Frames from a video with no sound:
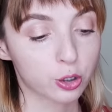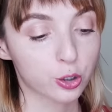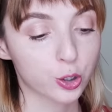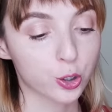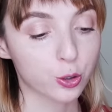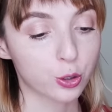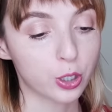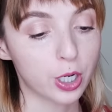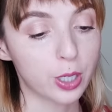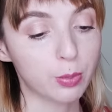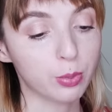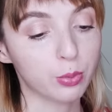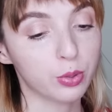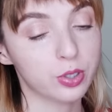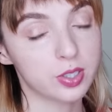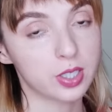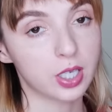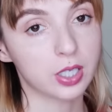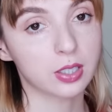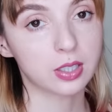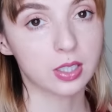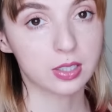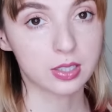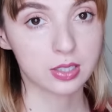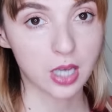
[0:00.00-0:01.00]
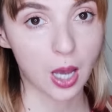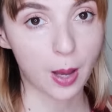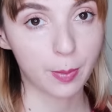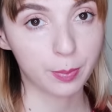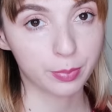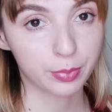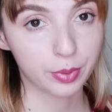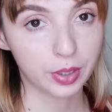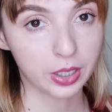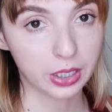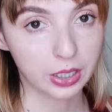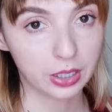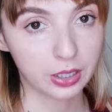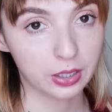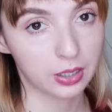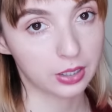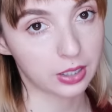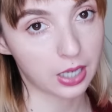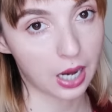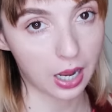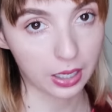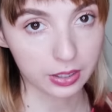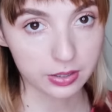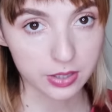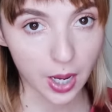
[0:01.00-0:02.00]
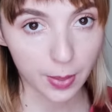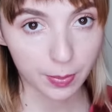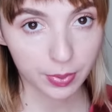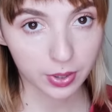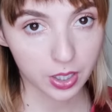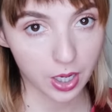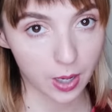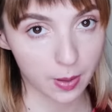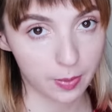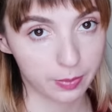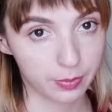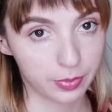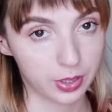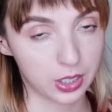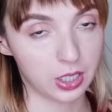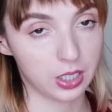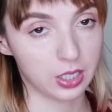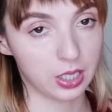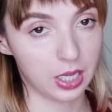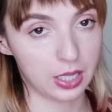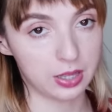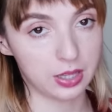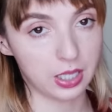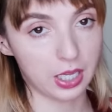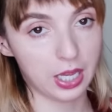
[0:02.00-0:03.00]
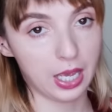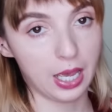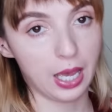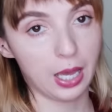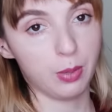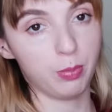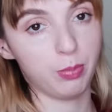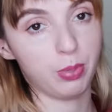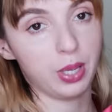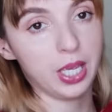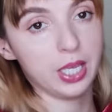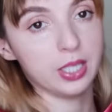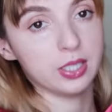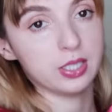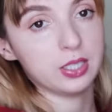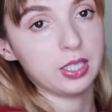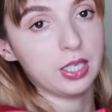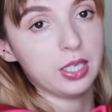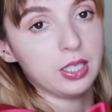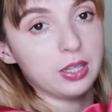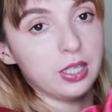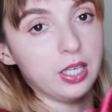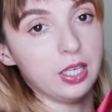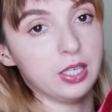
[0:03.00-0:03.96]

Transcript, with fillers: Tripp was like this company, like a Hot Topic company, and they had pants like